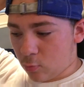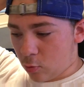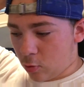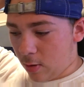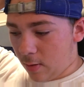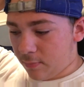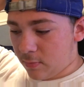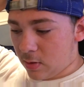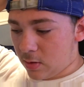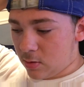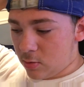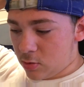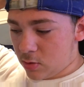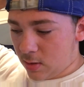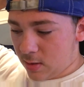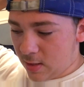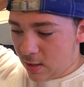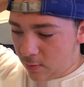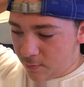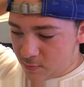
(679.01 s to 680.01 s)
crap that
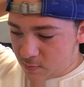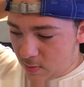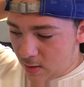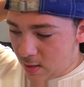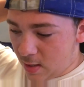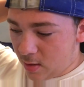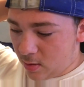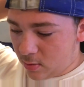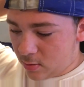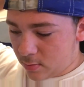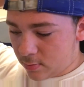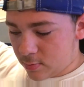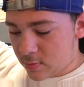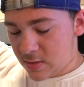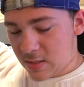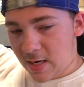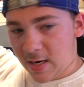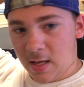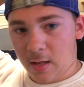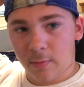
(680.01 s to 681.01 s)
usually helps my hair
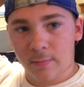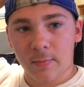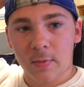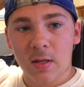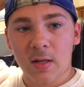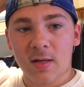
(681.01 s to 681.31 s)
stay down.